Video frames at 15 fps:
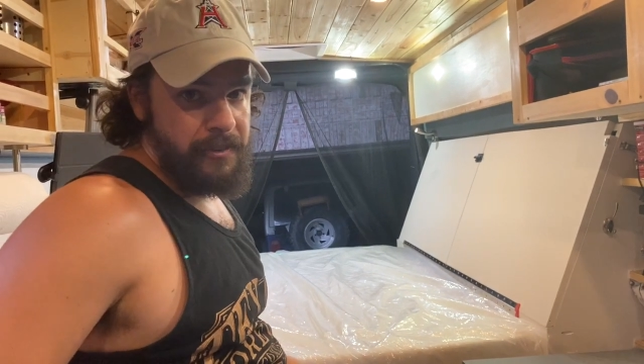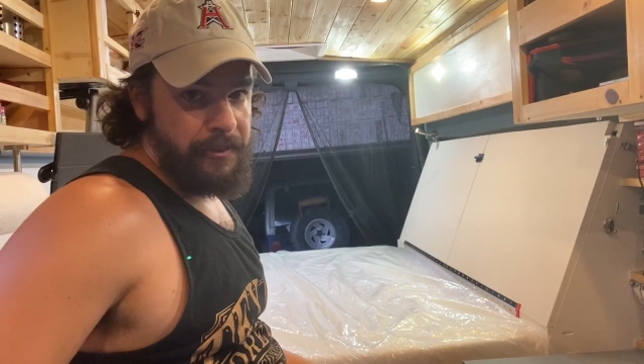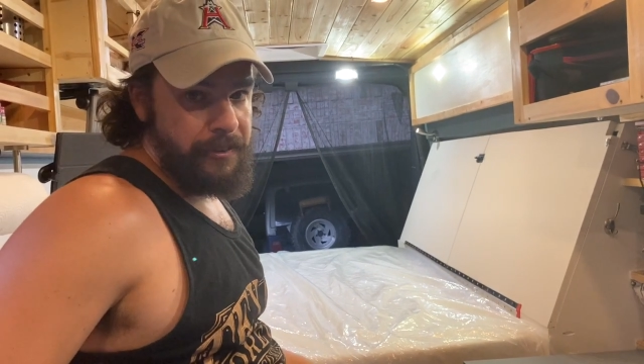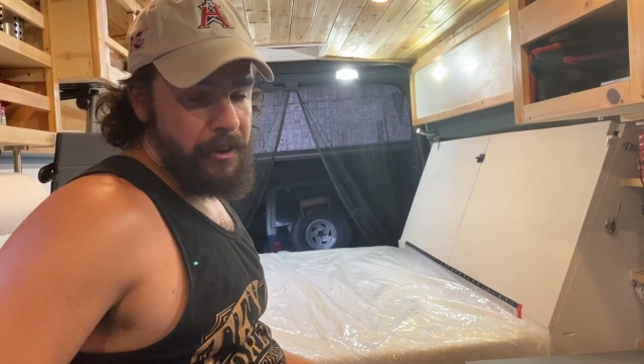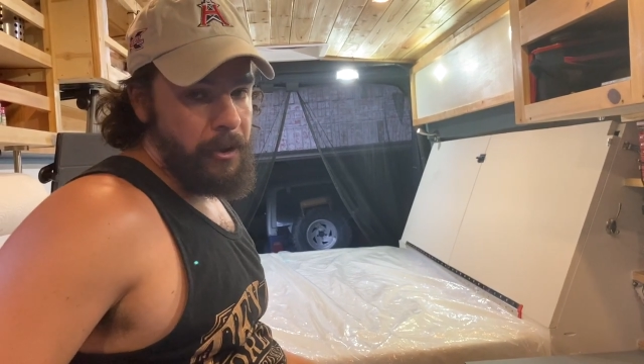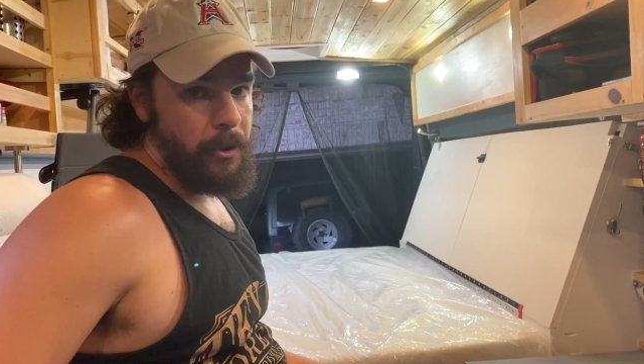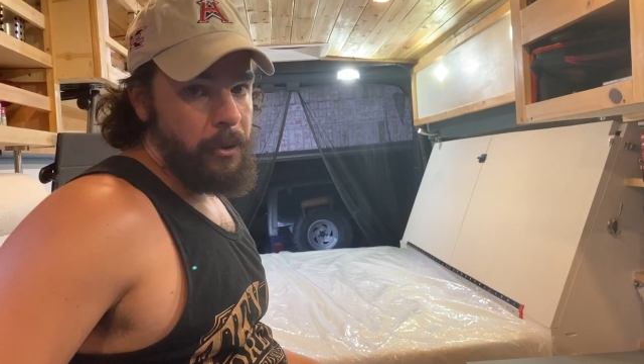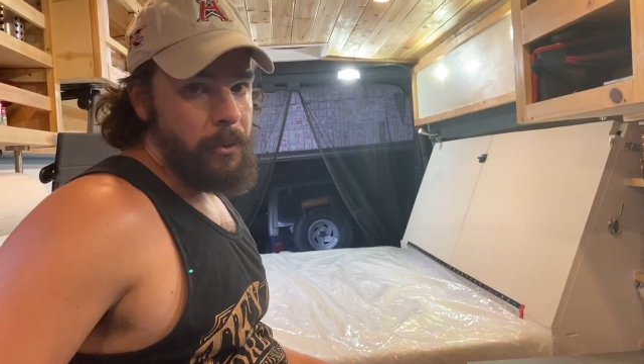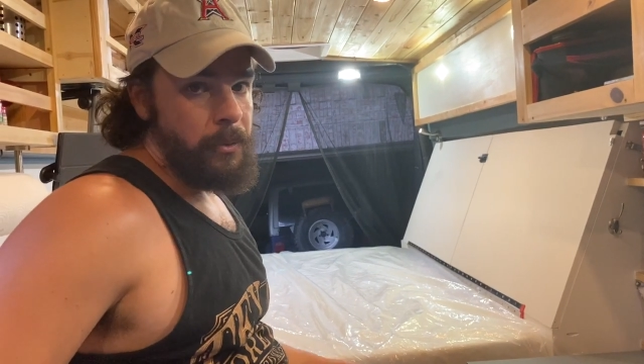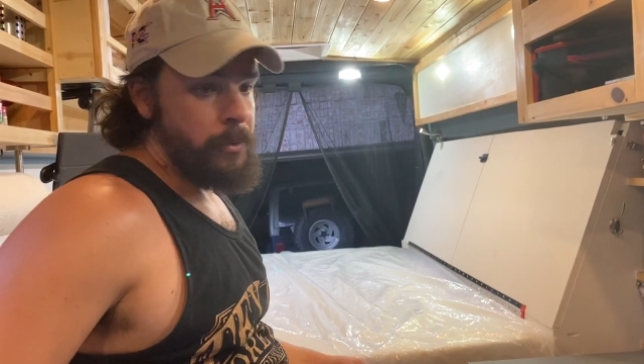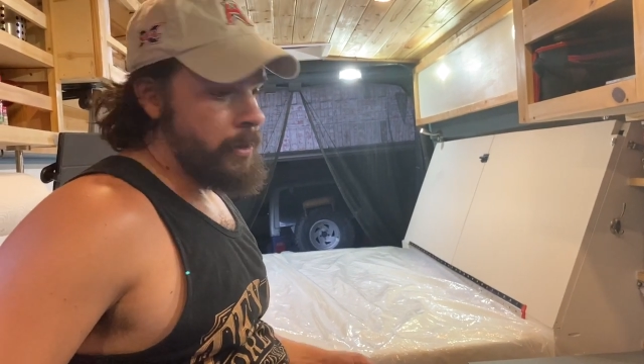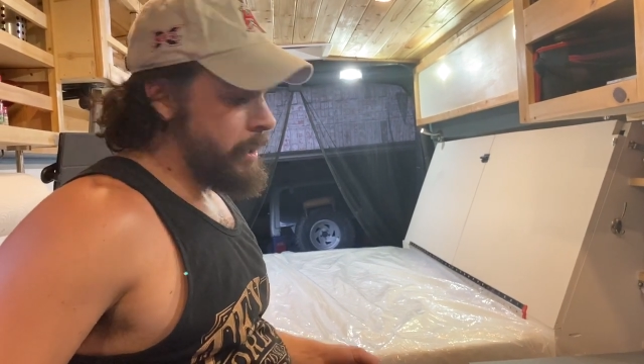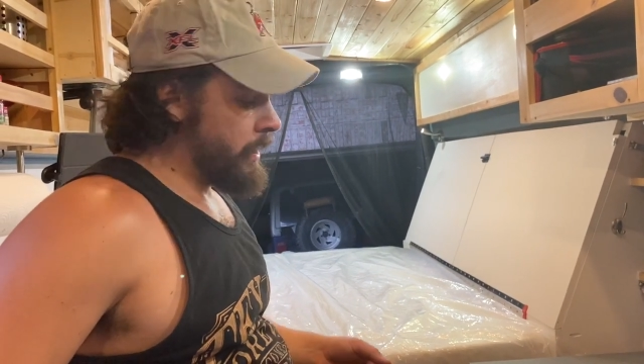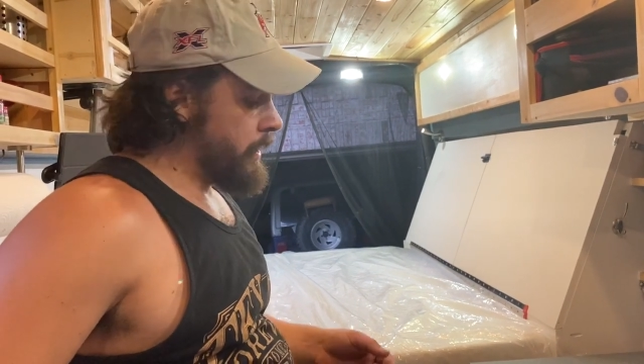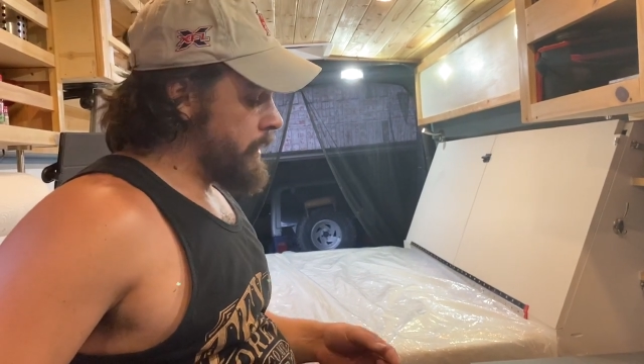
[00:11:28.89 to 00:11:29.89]
So
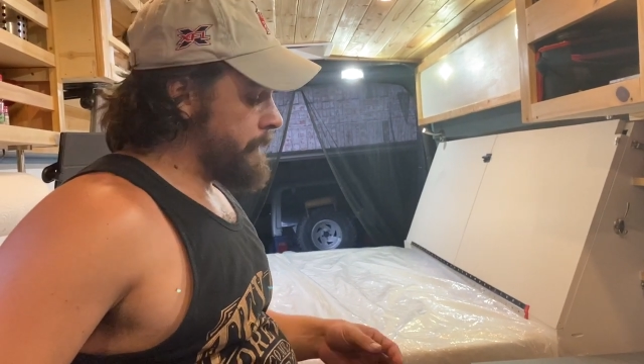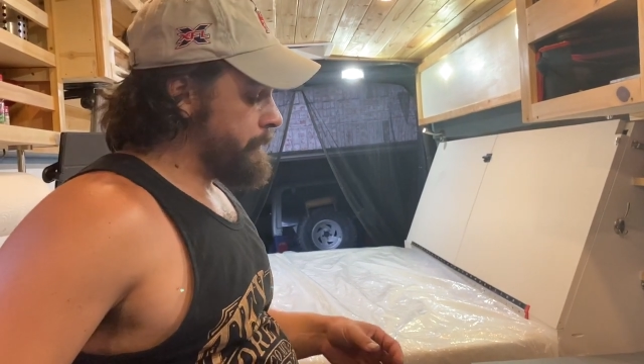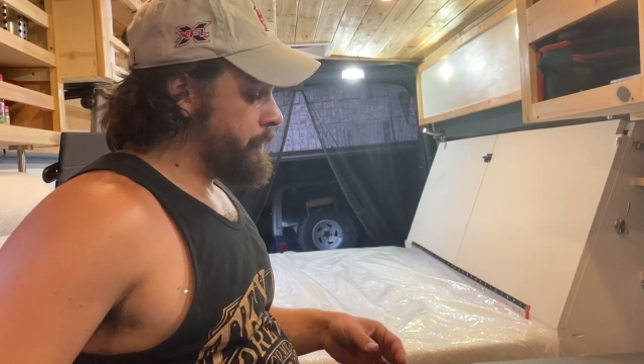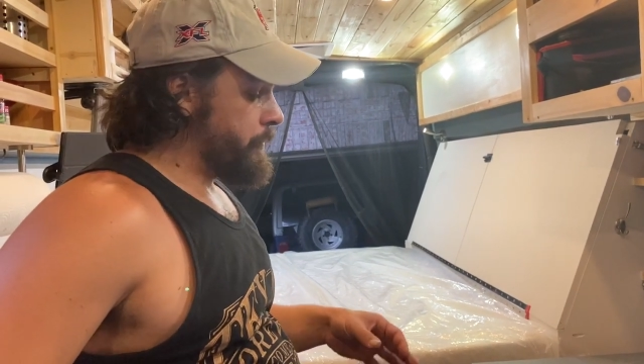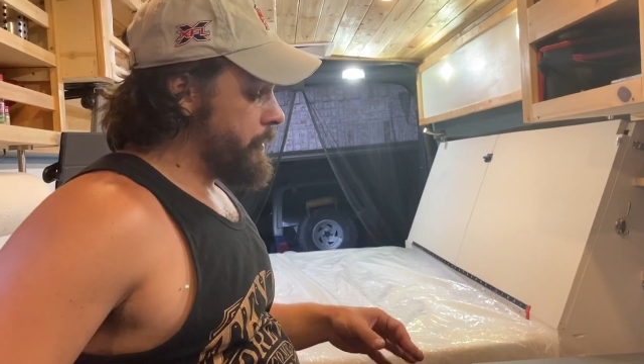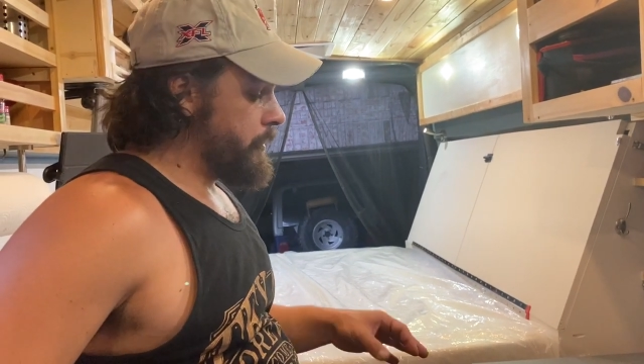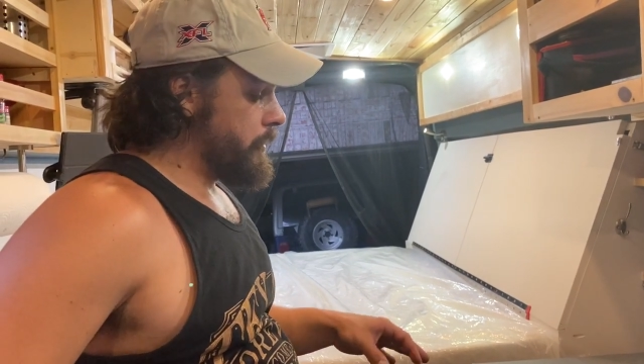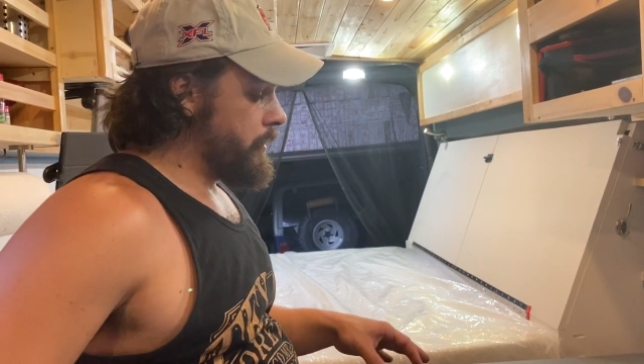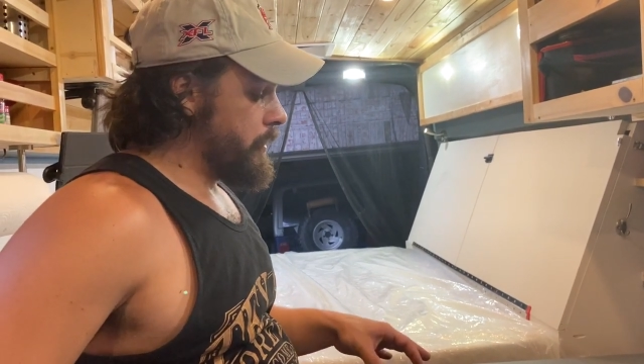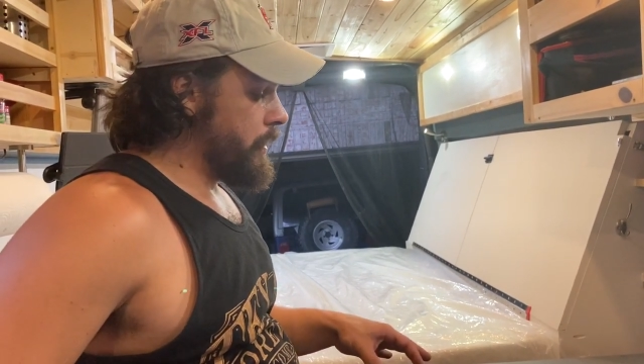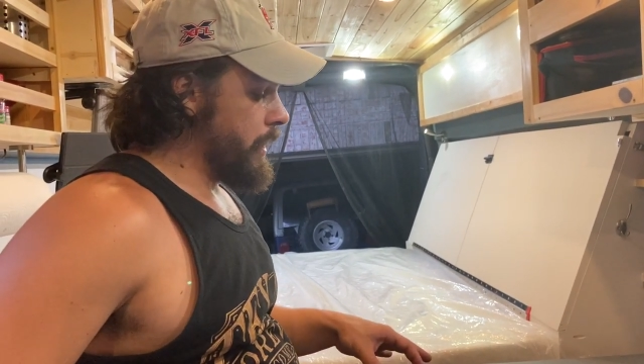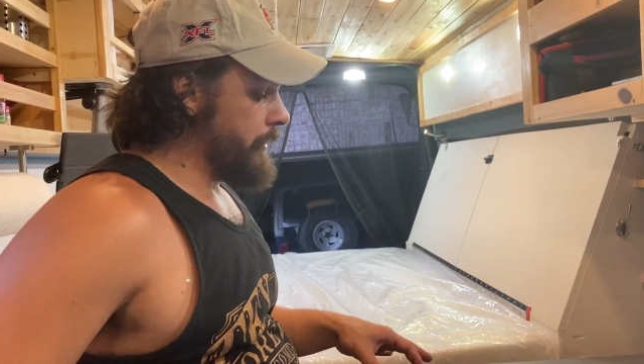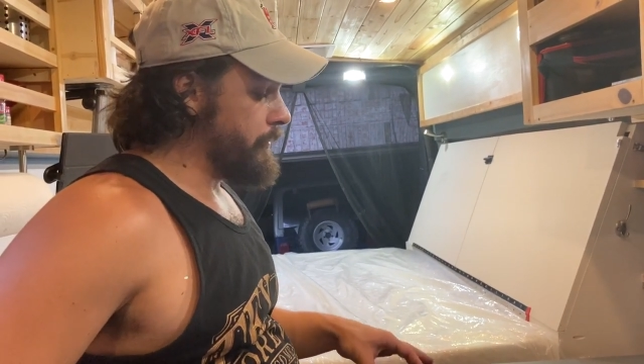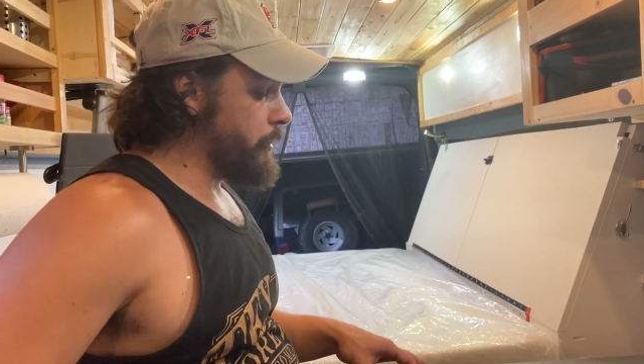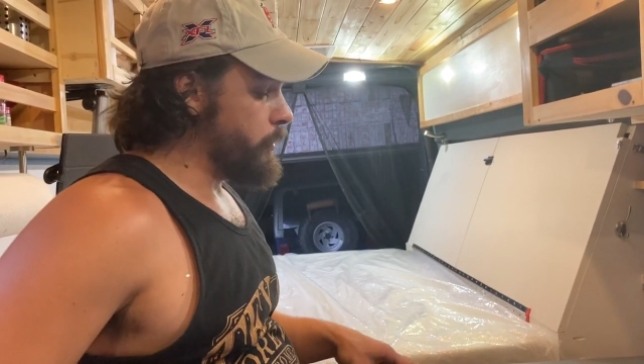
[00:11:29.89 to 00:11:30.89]

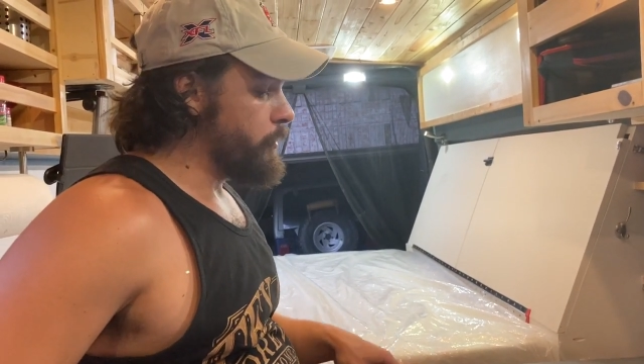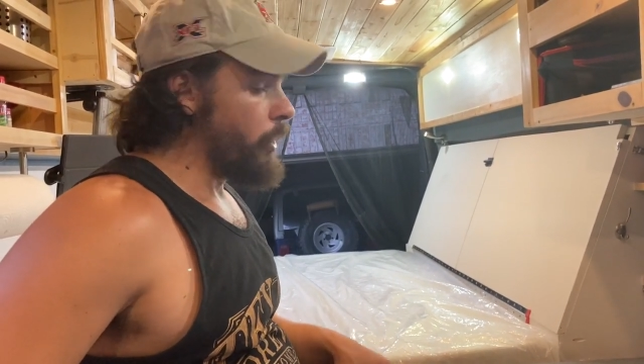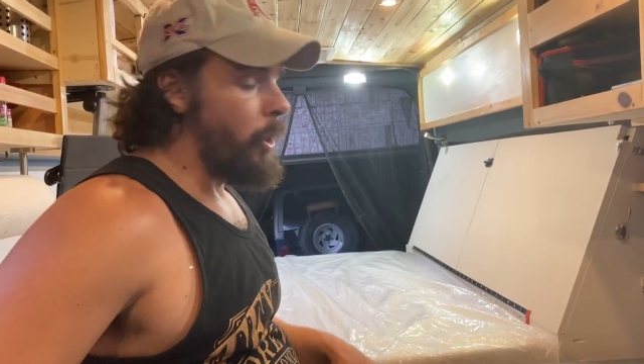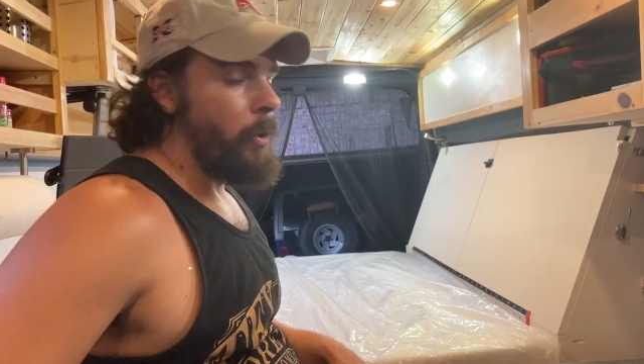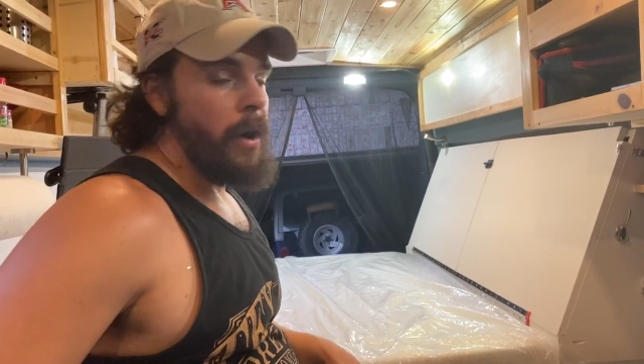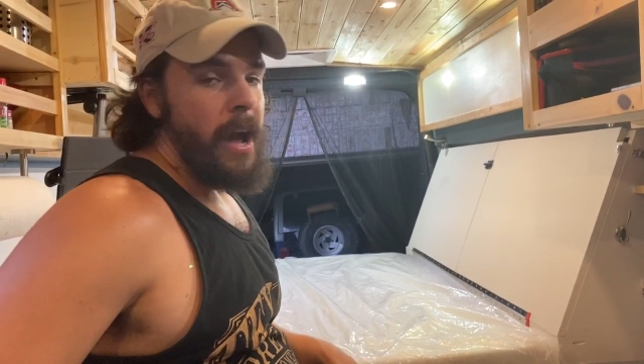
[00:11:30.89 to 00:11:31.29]
if you don't